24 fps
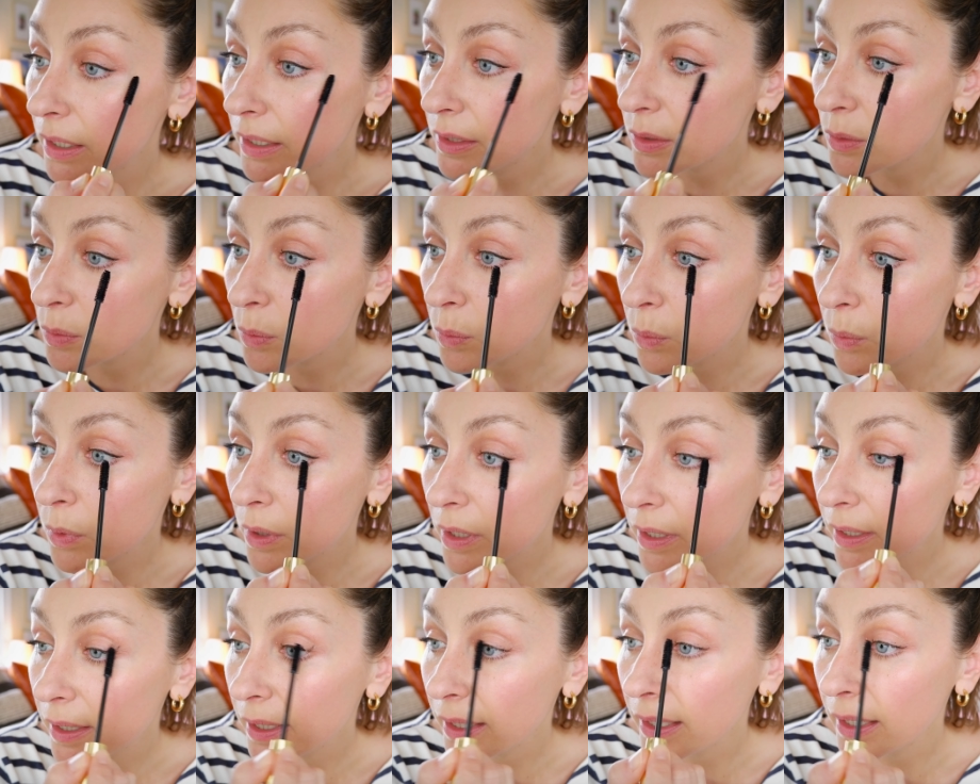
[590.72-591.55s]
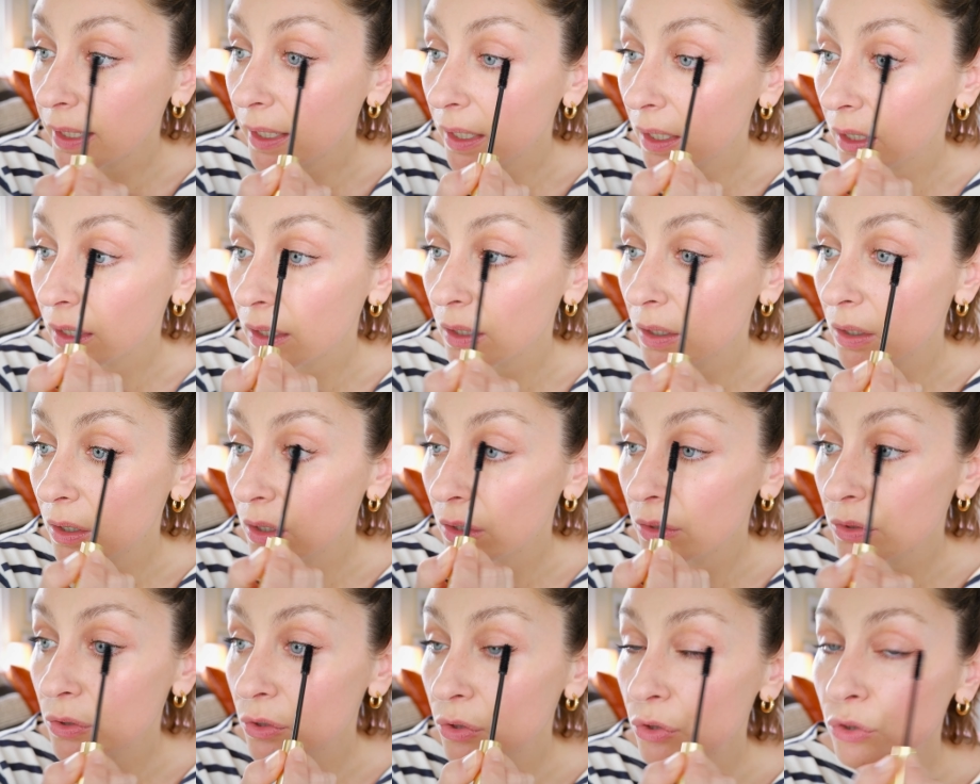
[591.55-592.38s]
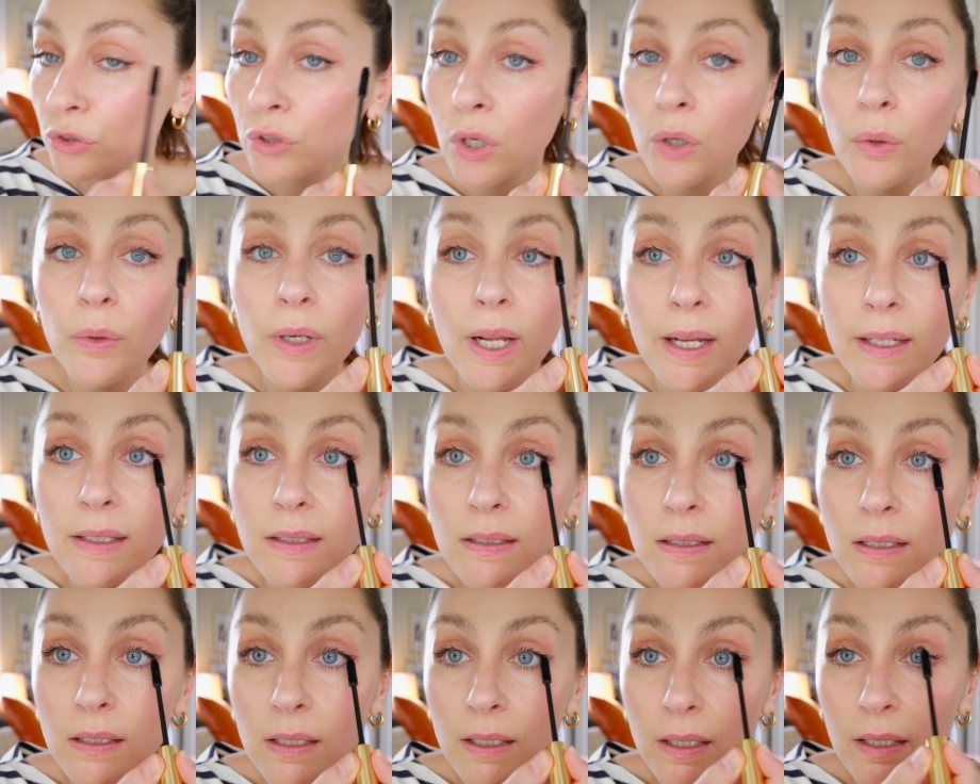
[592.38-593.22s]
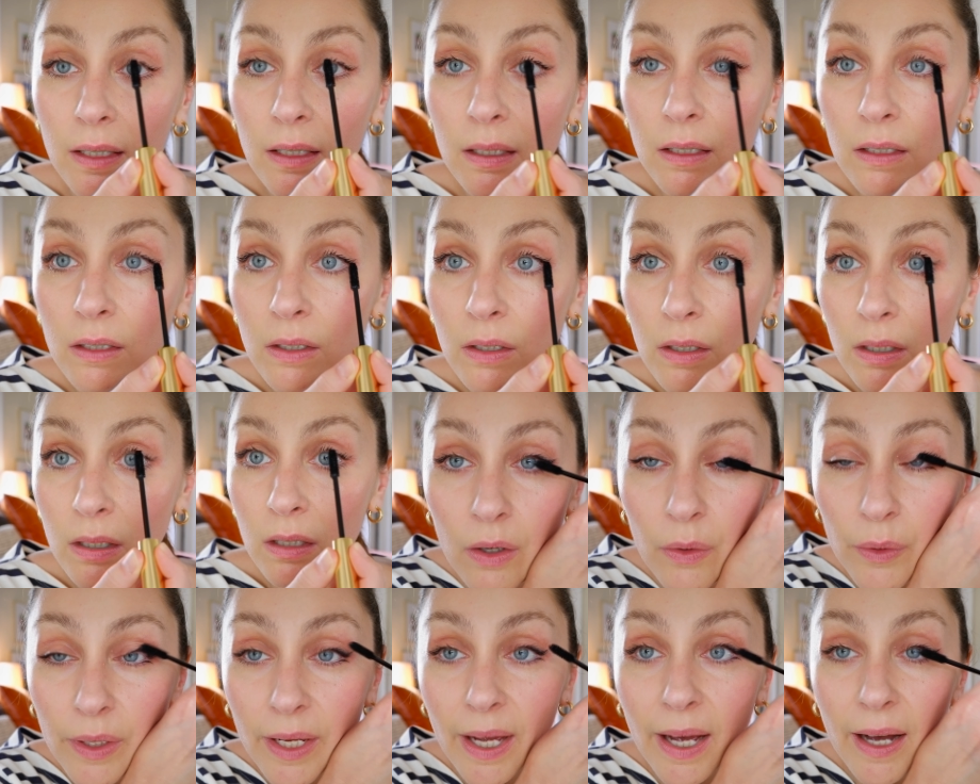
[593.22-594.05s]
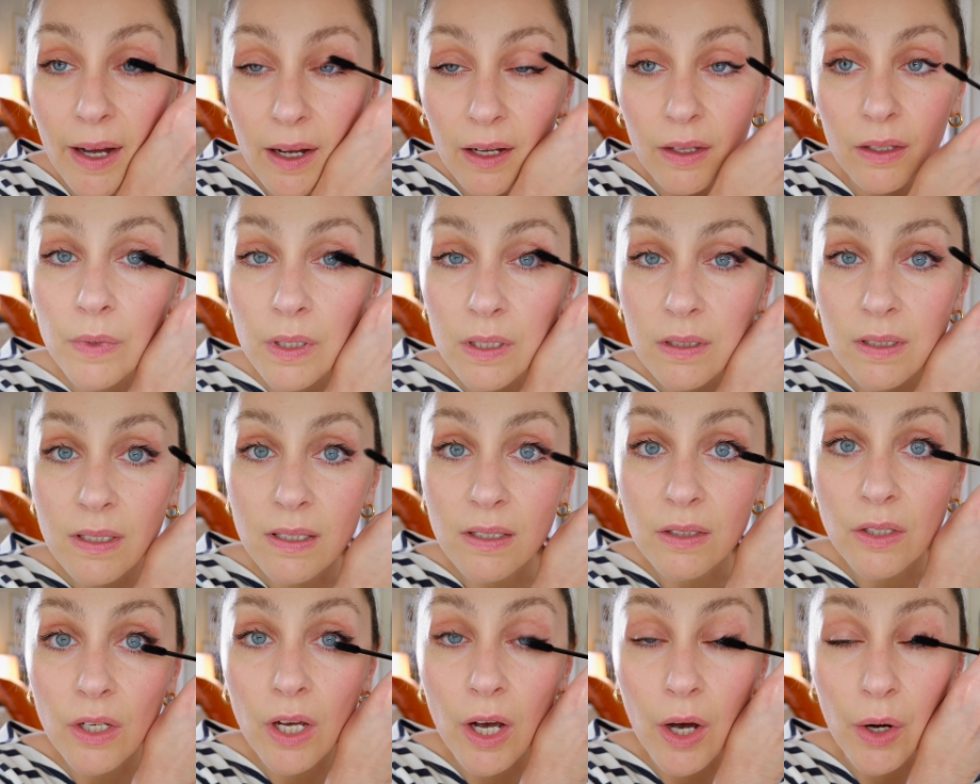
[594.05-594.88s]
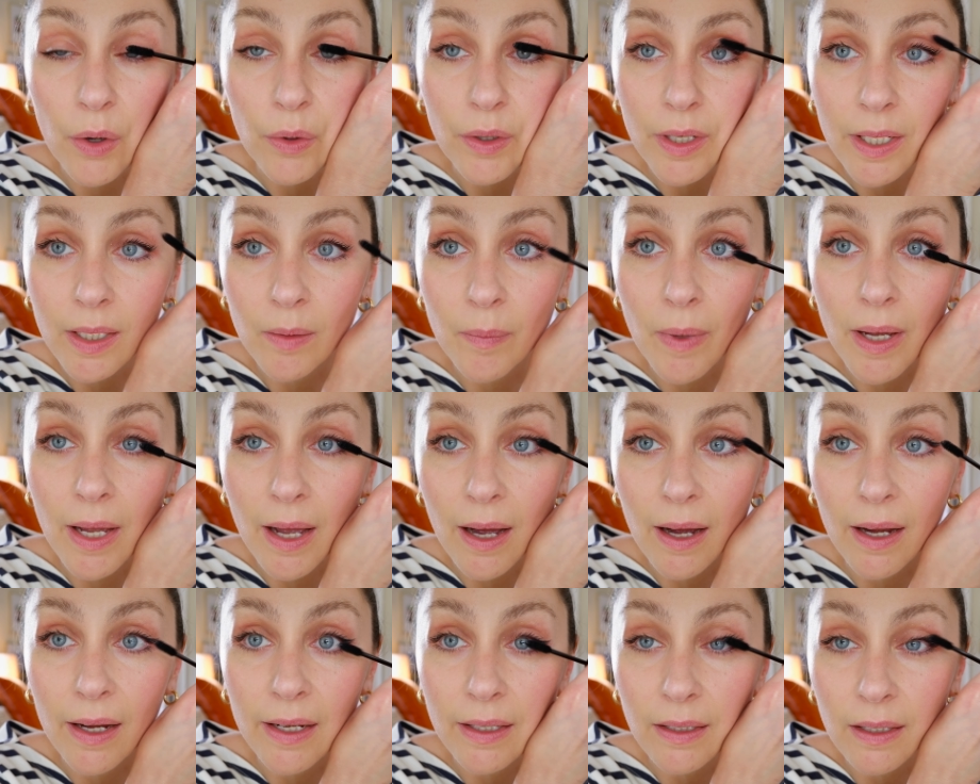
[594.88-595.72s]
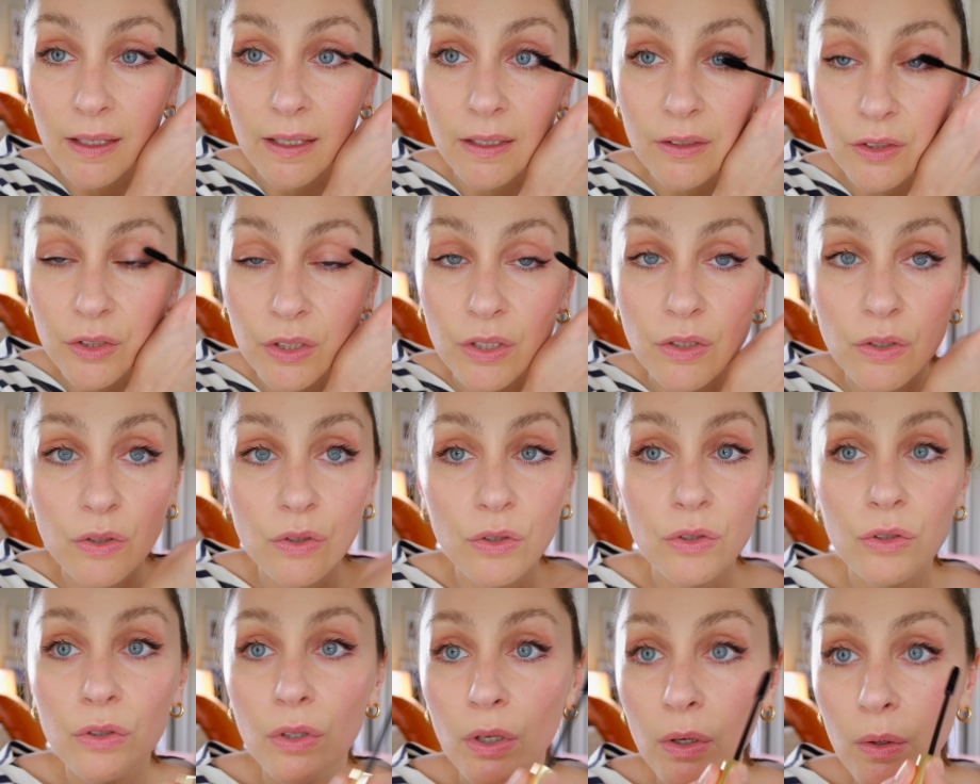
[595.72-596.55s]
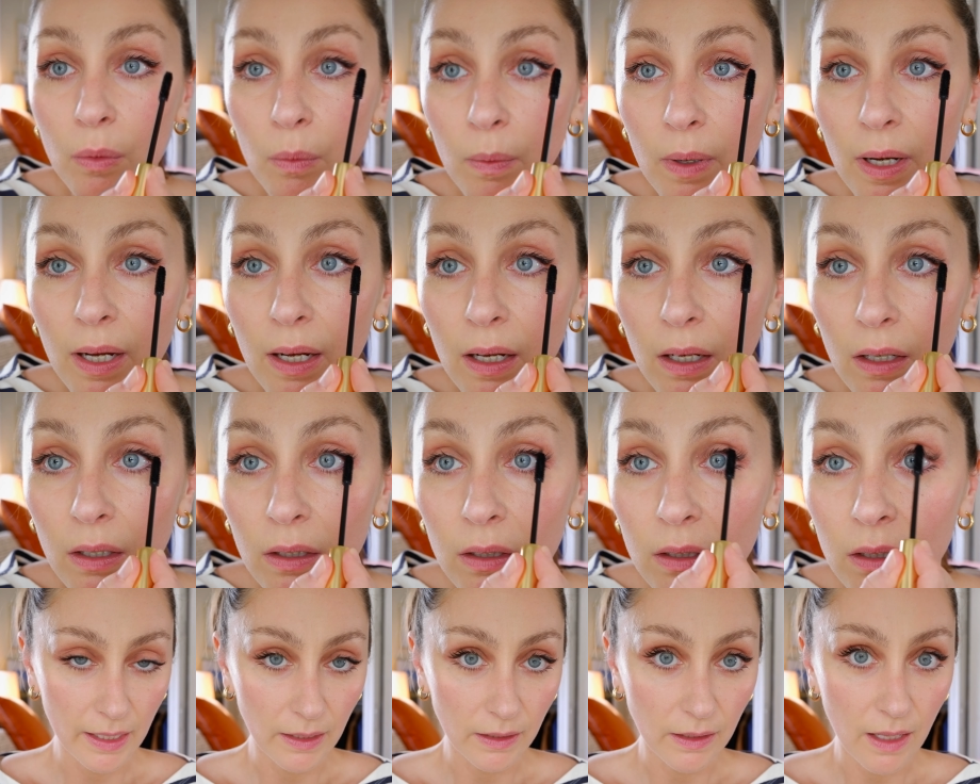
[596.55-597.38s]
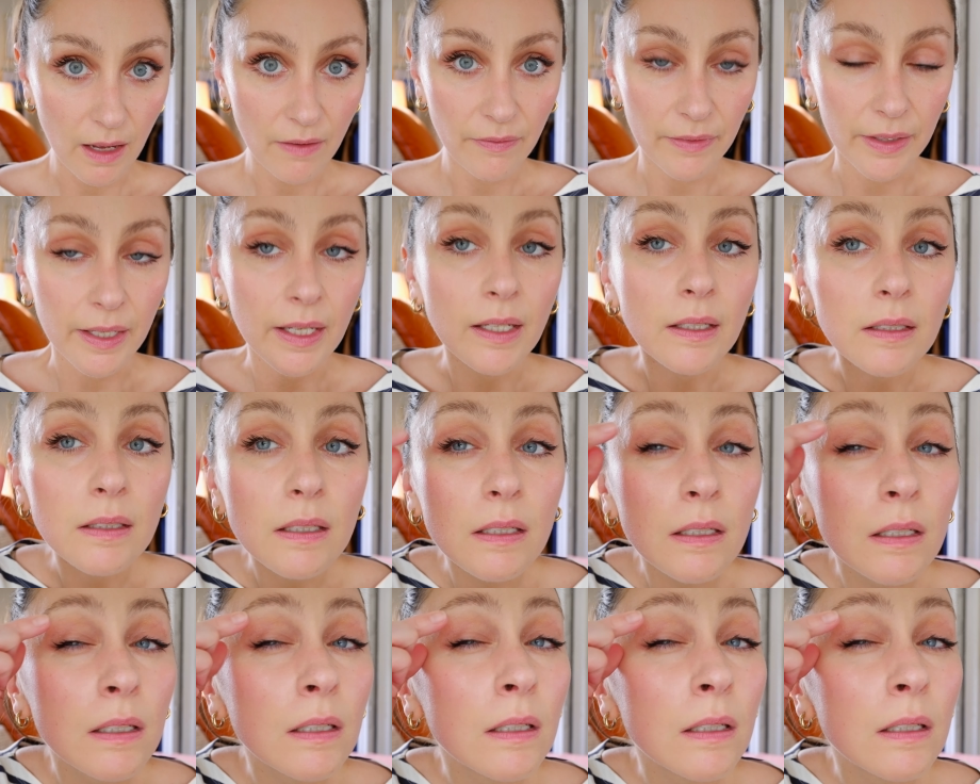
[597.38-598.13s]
is working so nicely. Oh yeah, this is coating my eyelashes so well. I love it.